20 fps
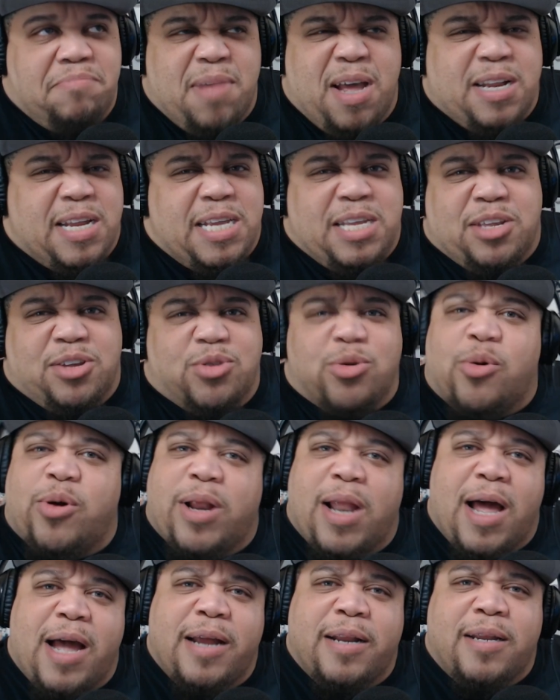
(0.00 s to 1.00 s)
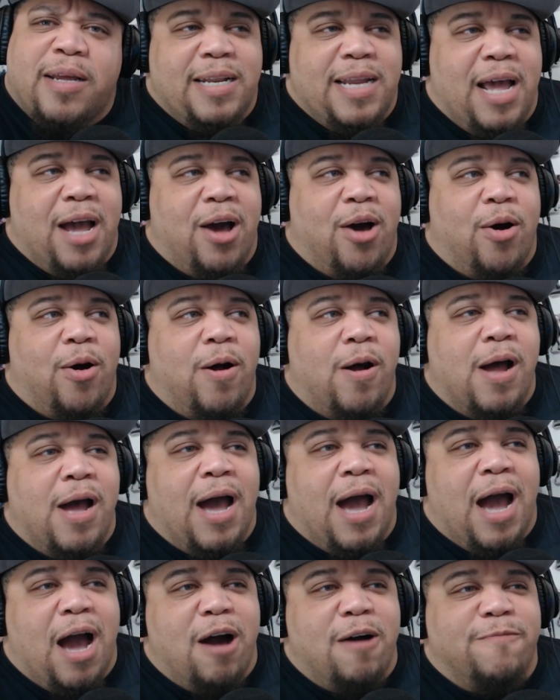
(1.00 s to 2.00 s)
a decent storyline. Now,
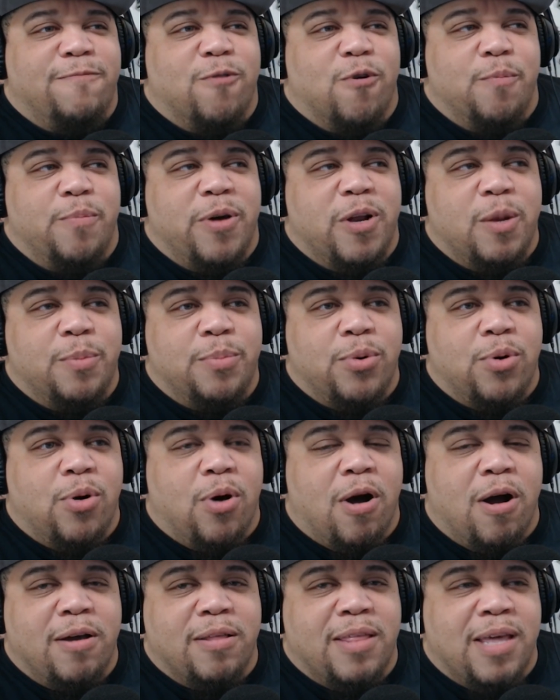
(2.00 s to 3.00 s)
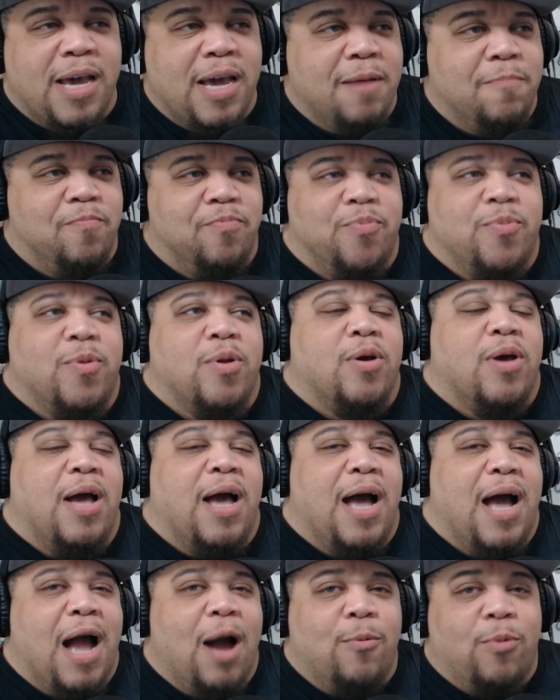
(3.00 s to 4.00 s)
how formidable are they?
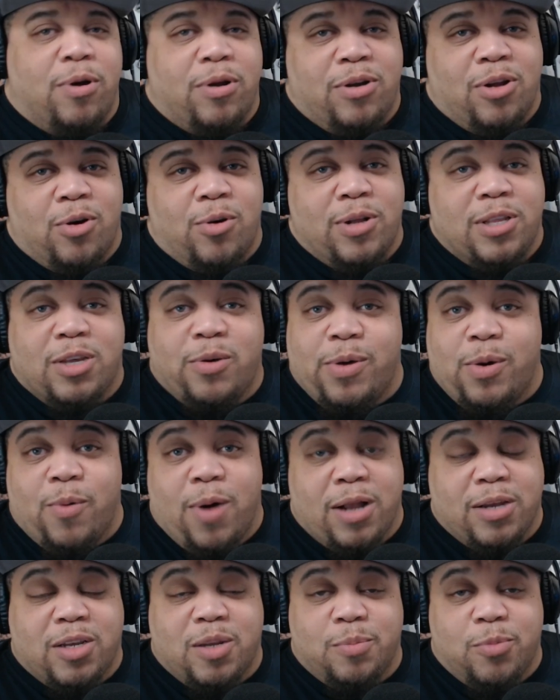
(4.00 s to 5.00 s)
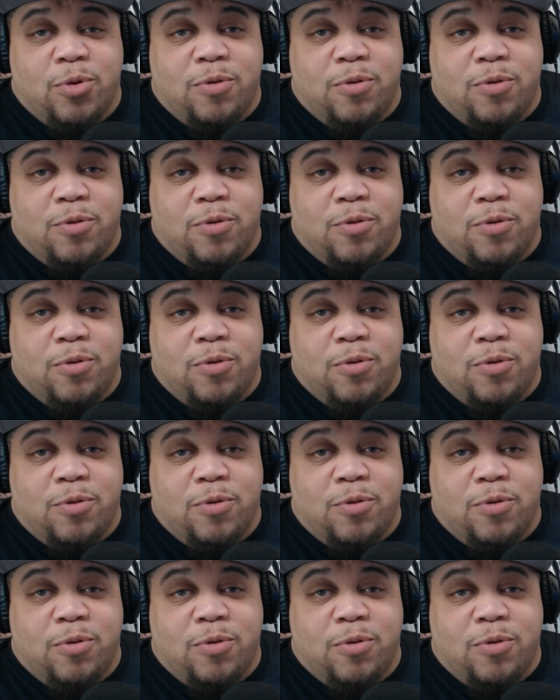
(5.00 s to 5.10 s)
I won't know until we watch the